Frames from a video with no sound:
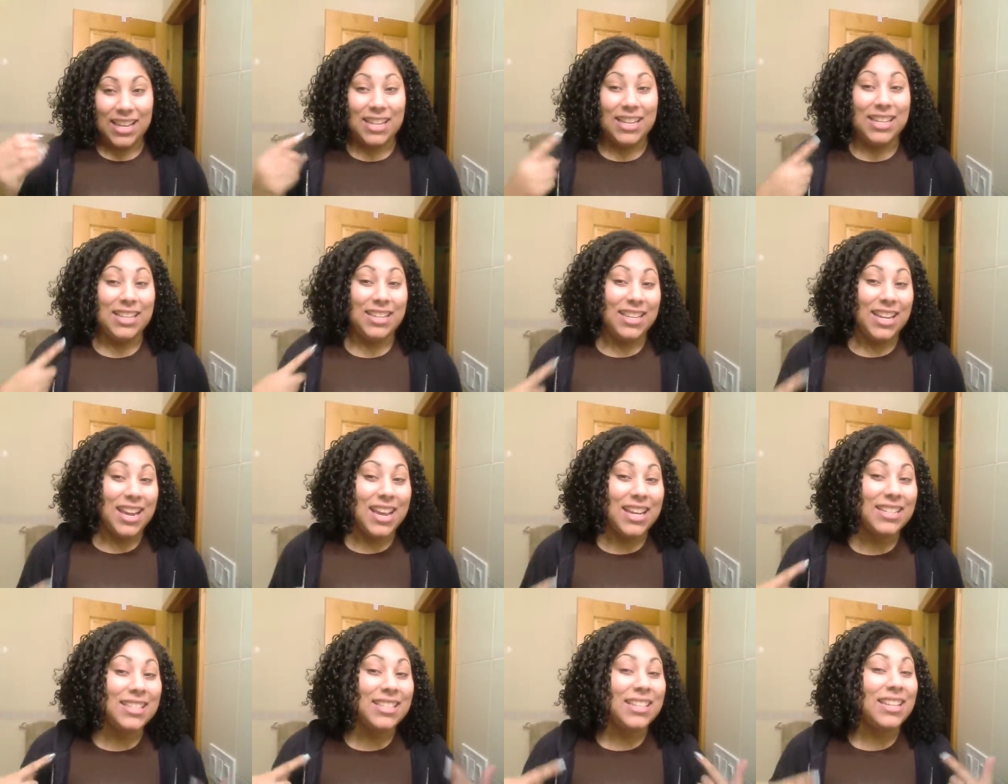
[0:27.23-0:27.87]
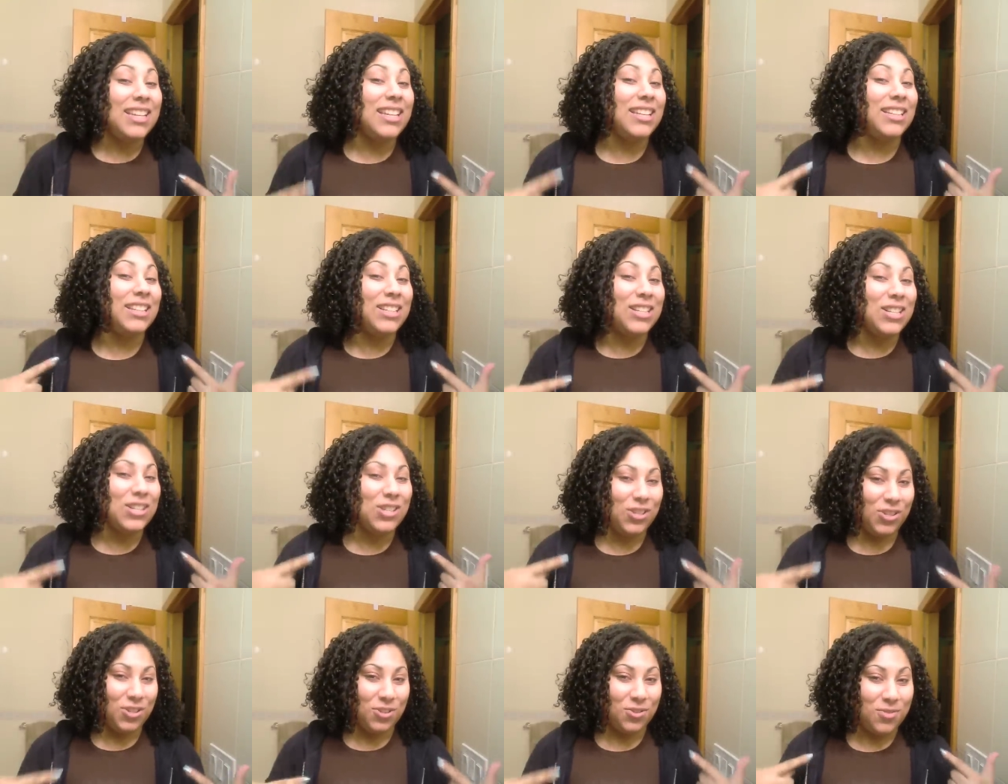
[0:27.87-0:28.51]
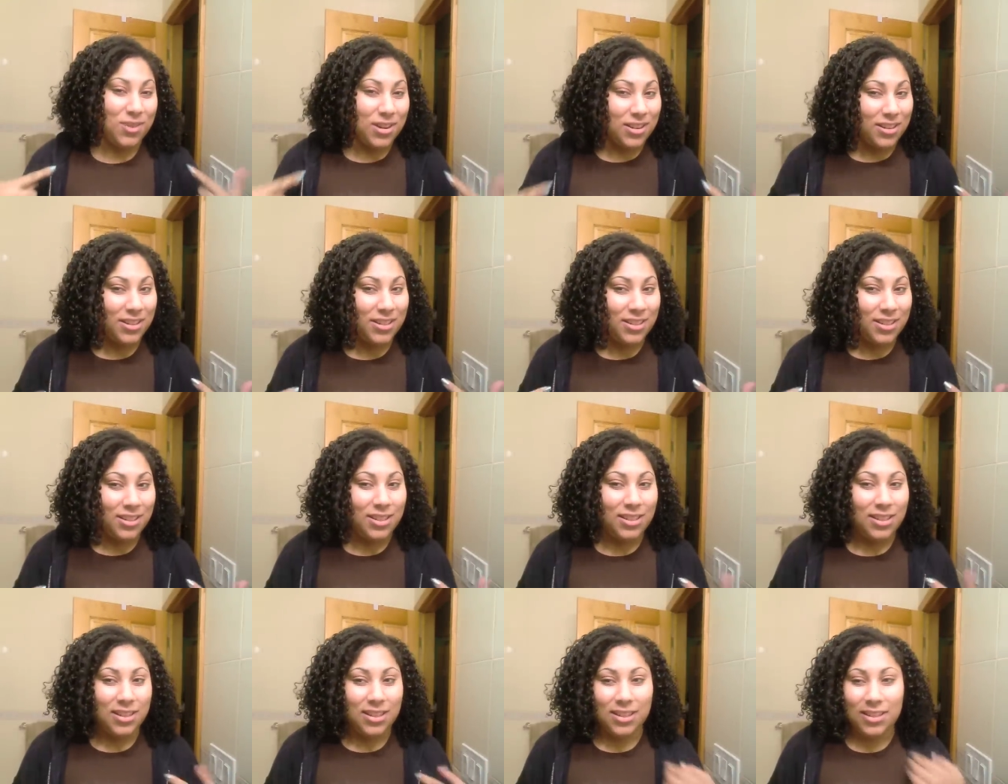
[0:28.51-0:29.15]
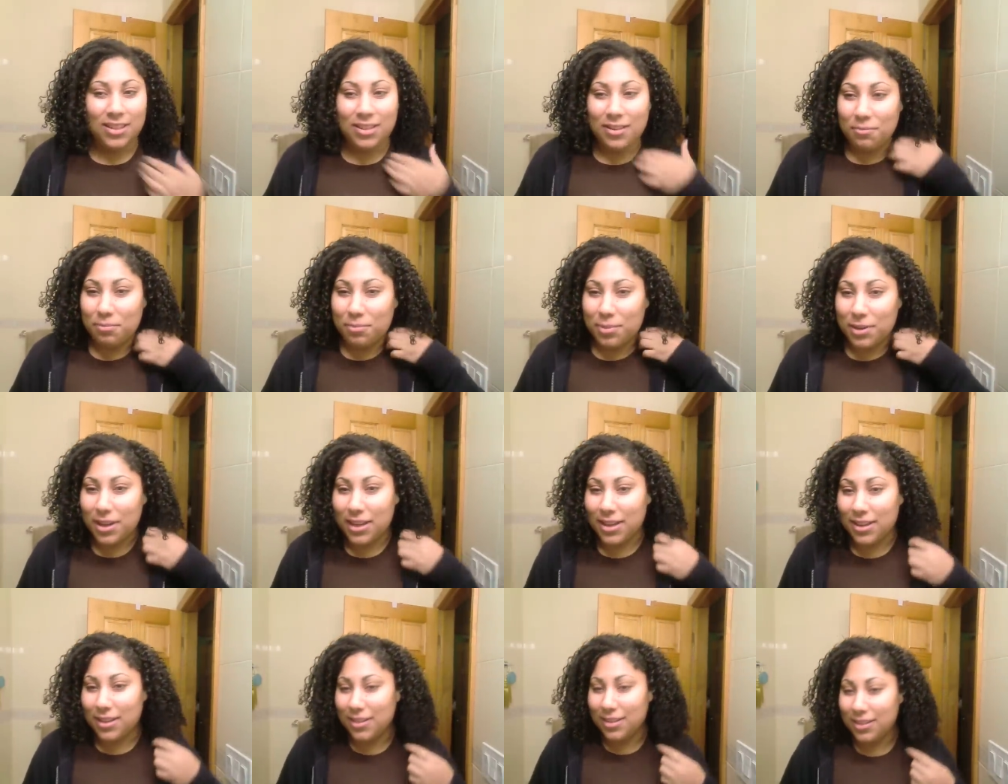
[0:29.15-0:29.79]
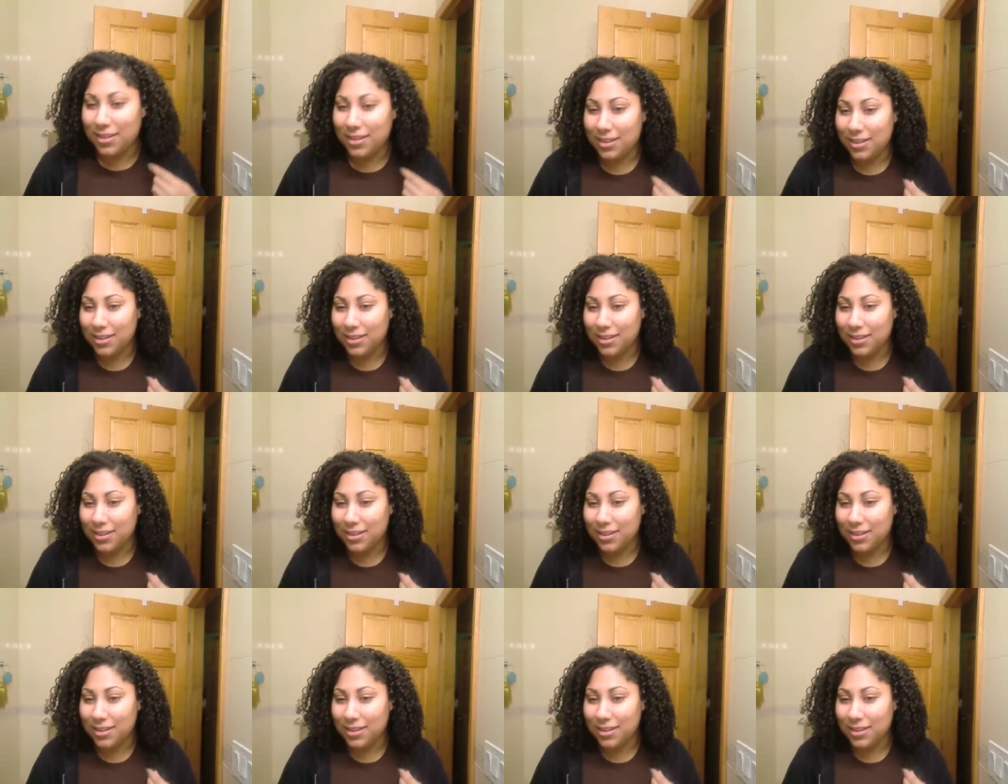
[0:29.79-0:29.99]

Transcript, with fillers: Yes, it looks shorter, but